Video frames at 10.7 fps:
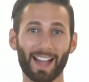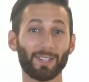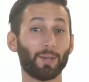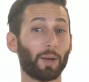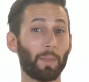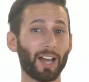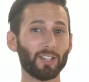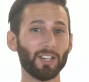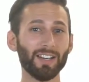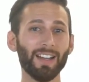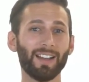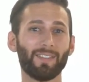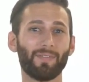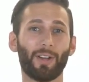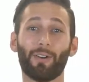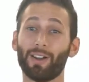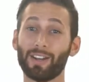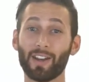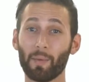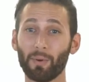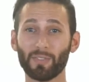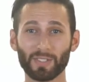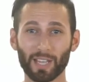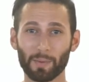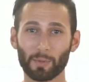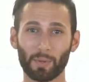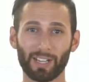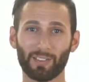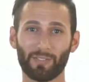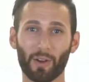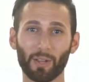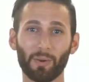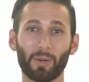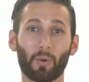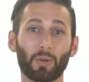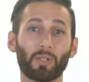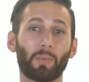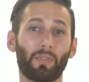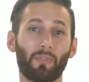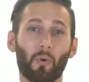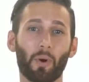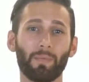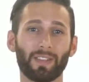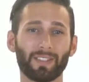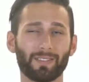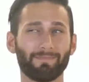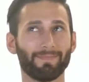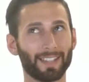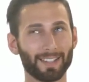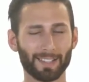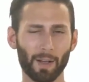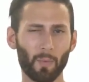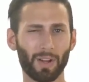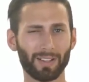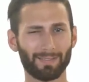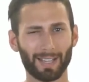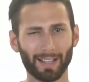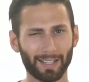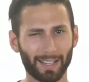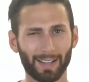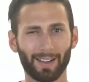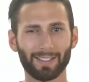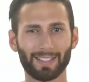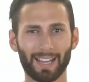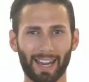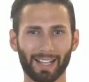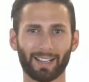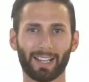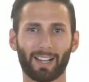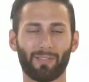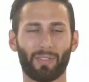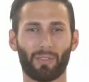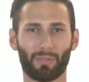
As you can imagine, there are a number of steps we need to follow in order to perform this somewhat delicate untangling of the